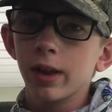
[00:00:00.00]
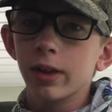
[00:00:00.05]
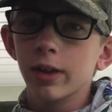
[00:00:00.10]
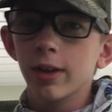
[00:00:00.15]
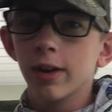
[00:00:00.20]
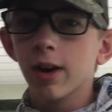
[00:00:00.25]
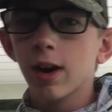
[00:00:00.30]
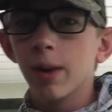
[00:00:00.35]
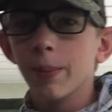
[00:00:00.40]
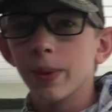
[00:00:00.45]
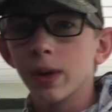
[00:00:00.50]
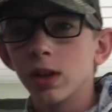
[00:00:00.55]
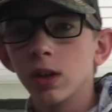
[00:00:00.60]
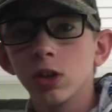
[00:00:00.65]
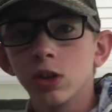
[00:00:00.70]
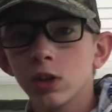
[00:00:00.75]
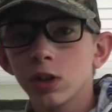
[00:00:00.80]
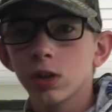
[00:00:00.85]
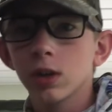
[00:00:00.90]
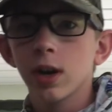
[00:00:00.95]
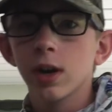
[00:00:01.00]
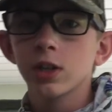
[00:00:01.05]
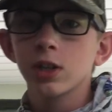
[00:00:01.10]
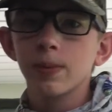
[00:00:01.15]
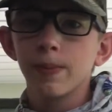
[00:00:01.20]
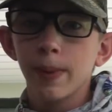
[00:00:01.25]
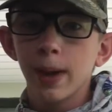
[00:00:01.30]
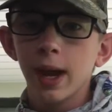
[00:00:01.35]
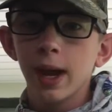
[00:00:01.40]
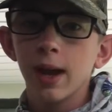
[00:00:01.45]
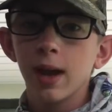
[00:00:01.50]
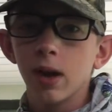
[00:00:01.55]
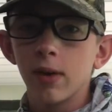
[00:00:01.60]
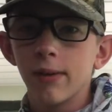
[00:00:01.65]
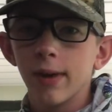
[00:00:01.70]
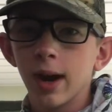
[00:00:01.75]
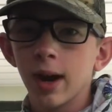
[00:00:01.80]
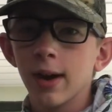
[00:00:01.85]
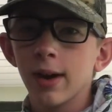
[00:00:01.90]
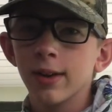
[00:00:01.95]
They're up in Sturgeon Bay,
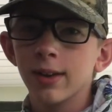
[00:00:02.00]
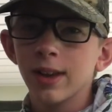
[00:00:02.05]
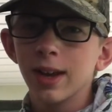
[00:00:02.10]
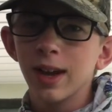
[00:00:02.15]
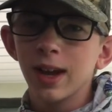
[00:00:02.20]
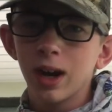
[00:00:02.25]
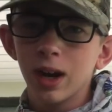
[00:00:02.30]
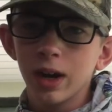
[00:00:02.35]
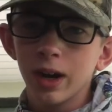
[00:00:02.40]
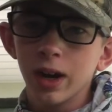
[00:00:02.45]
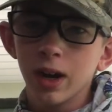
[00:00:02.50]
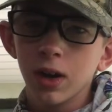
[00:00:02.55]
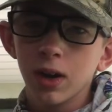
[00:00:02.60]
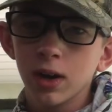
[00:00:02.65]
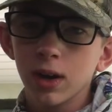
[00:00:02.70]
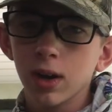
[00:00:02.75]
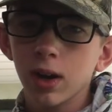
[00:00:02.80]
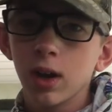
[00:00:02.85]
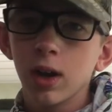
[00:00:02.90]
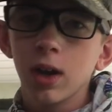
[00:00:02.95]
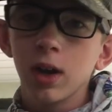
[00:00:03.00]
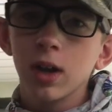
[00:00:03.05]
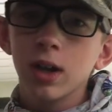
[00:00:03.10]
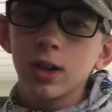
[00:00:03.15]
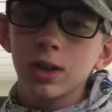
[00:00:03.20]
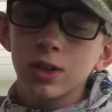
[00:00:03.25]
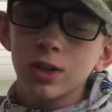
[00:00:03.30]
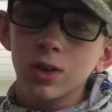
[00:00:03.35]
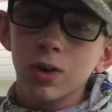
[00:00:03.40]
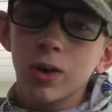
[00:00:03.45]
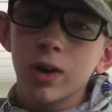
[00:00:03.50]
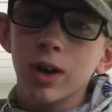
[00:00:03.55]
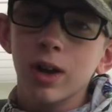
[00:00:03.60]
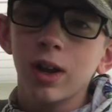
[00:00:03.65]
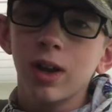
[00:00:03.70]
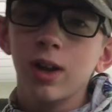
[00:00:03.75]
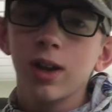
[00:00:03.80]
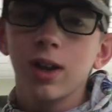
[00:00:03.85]
around the area, sorta,